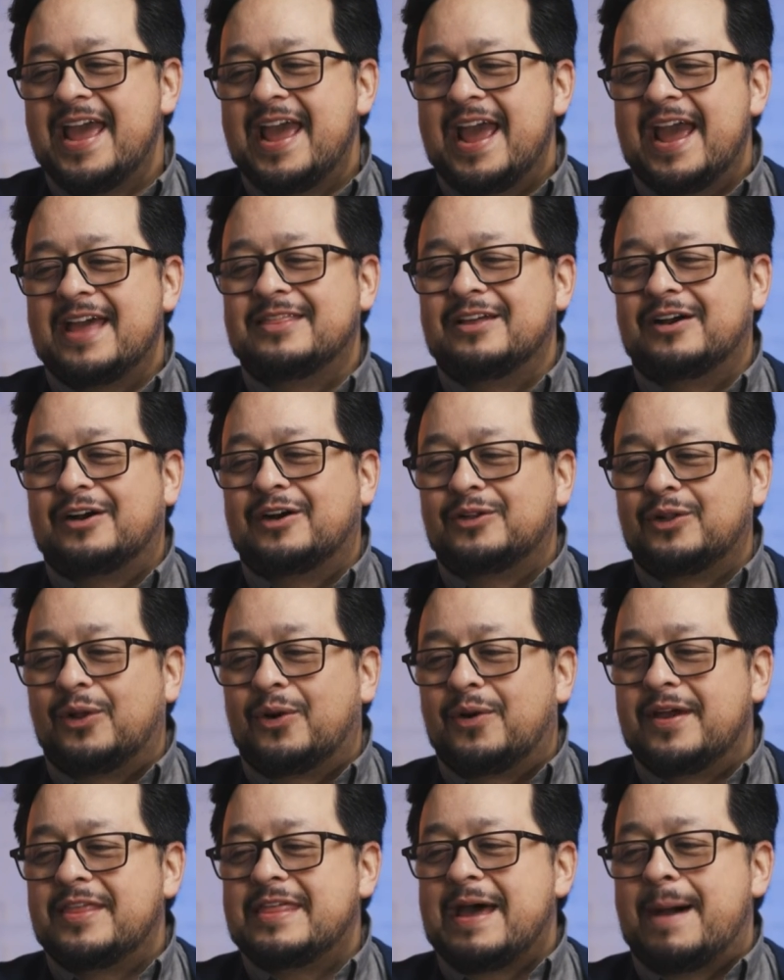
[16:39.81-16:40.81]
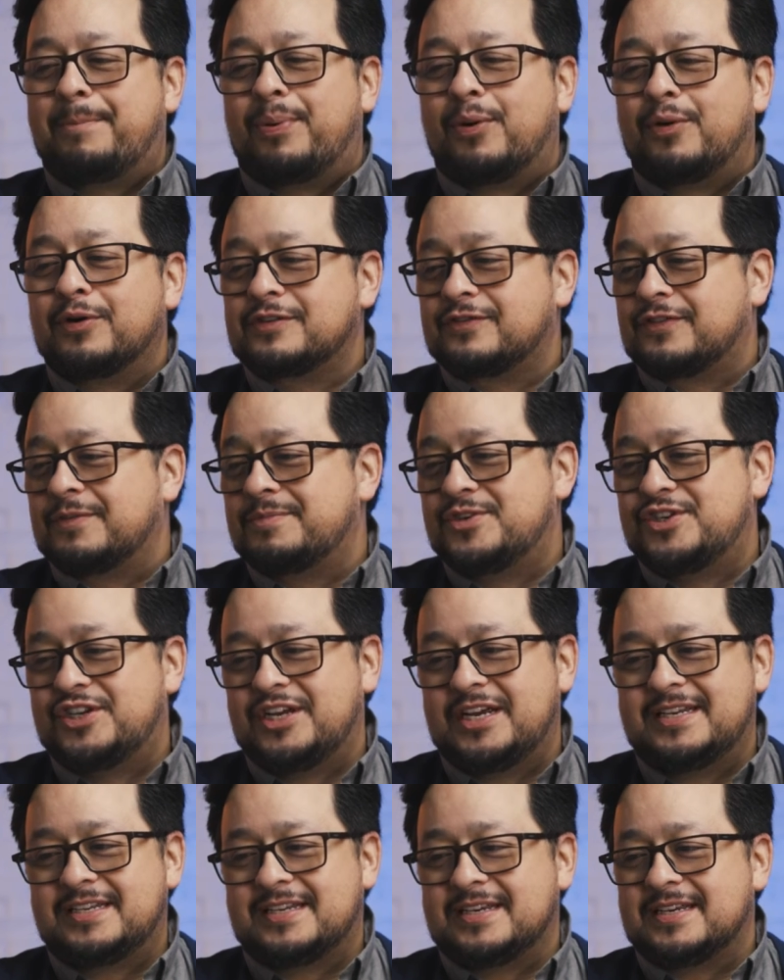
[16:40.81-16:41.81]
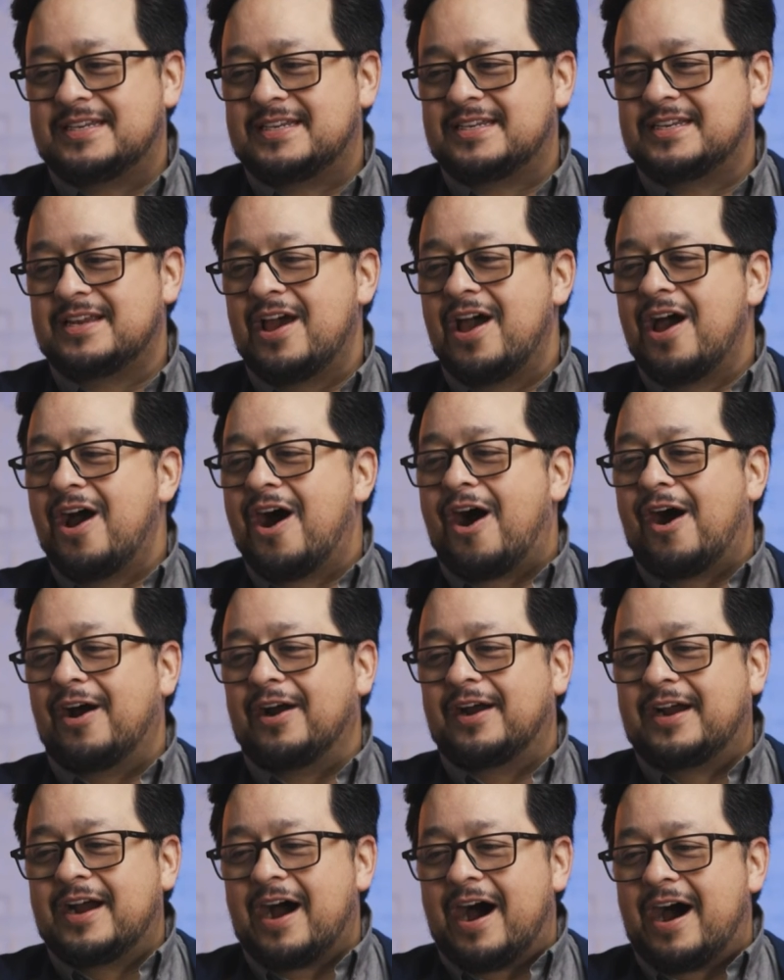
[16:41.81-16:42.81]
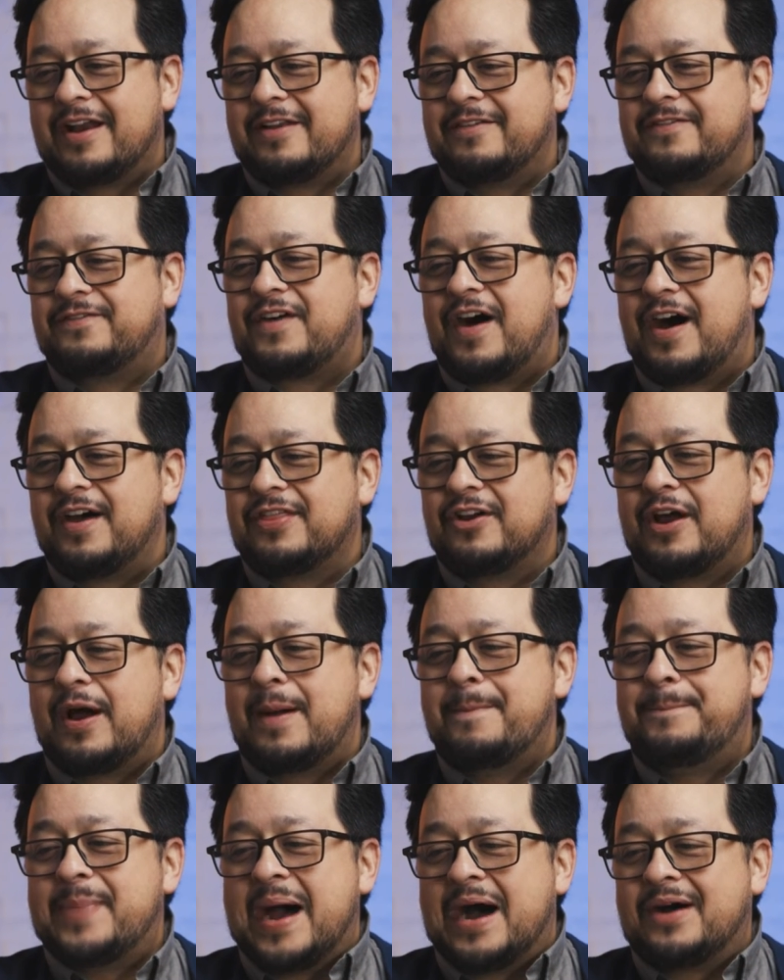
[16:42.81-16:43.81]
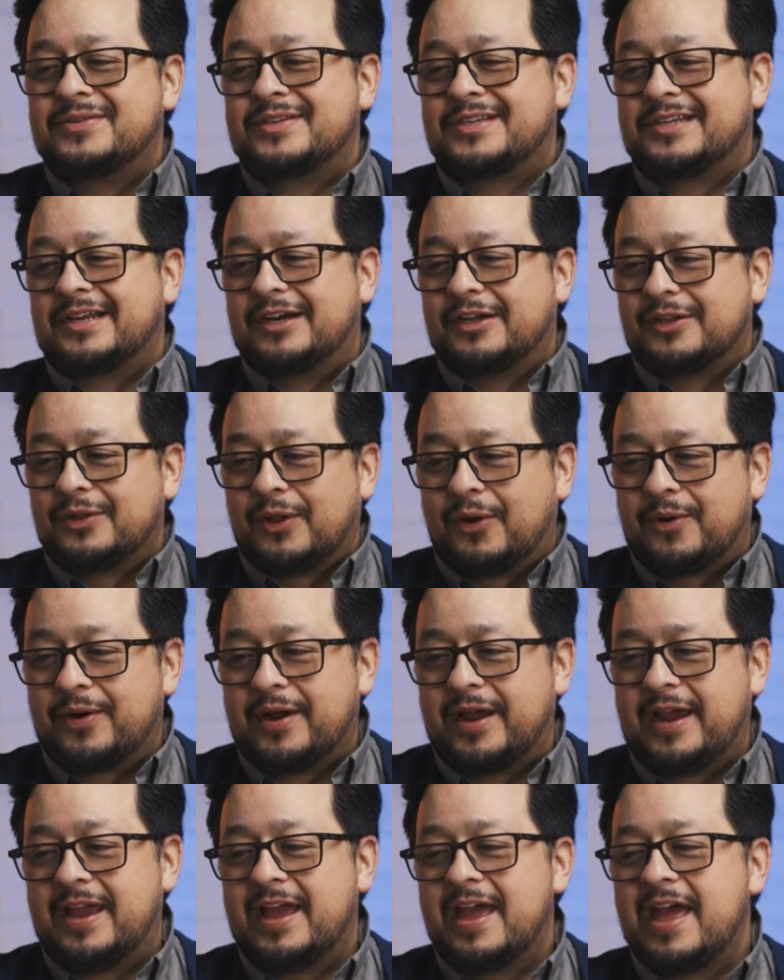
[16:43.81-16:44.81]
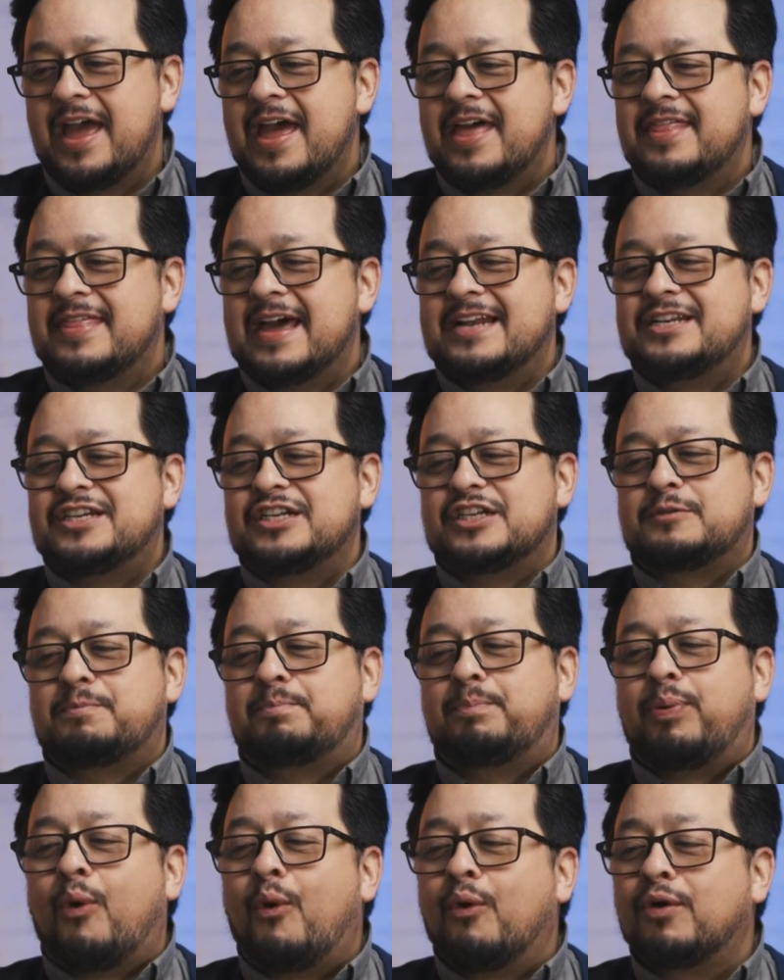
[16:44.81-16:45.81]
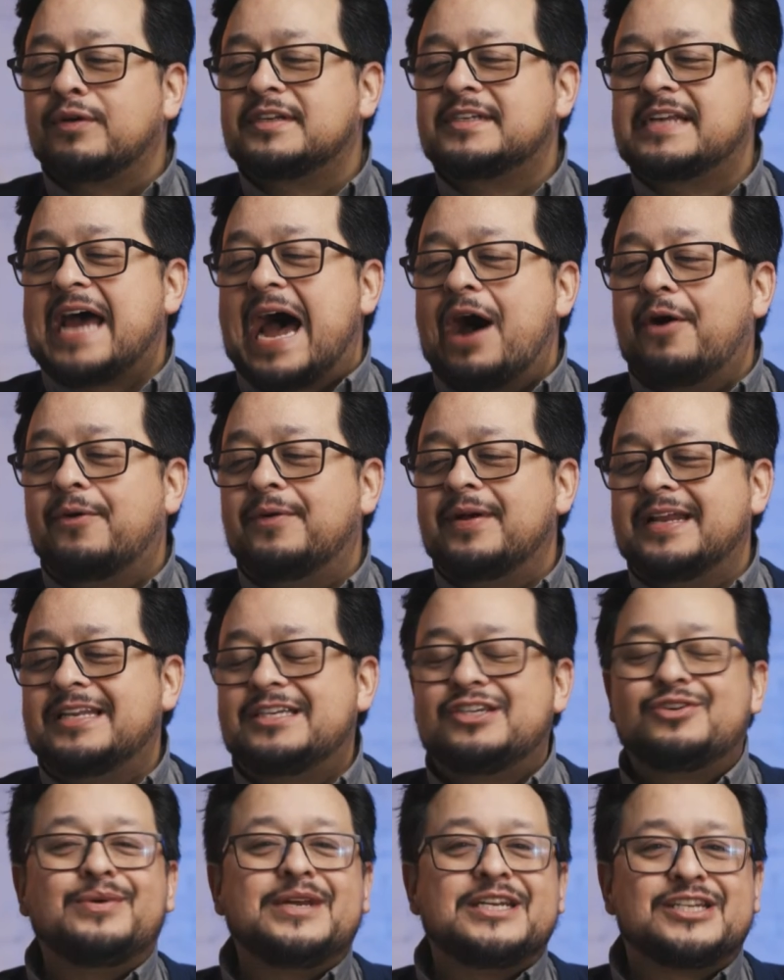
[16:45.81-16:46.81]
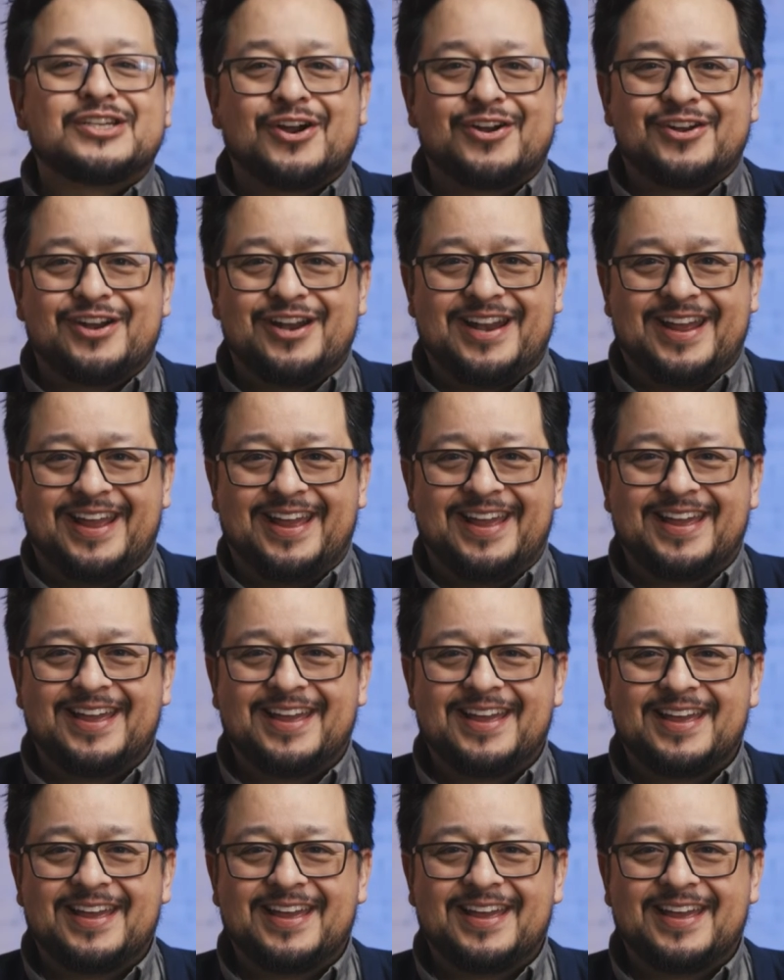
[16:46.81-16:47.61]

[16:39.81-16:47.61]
and the glory that pours from Jesus, our God and Father, abounds in glory that just pours out into eternity.